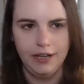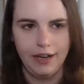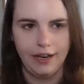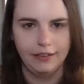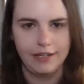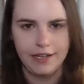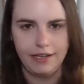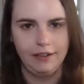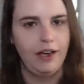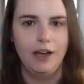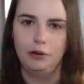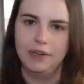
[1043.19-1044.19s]
and he
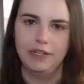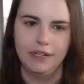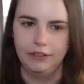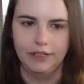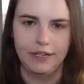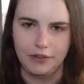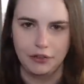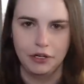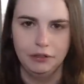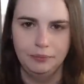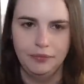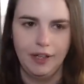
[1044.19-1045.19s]
cannot help me to heal it
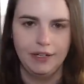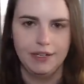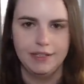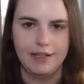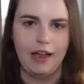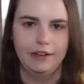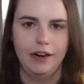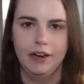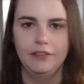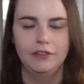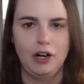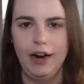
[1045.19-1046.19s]
either. And he's had
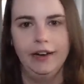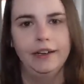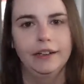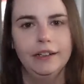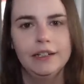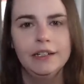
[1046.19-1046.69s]
enough of trying,